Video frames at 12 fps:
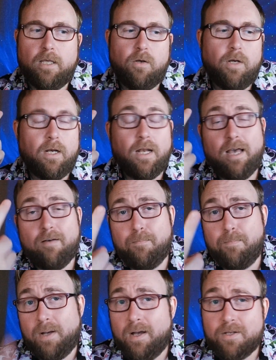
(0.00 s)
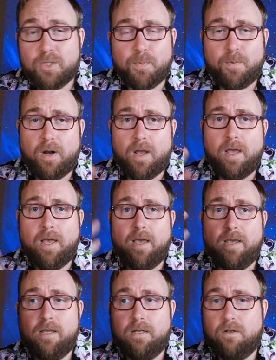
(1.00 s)
You needed to have bug
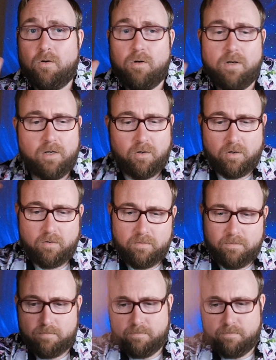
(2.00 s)
spray and or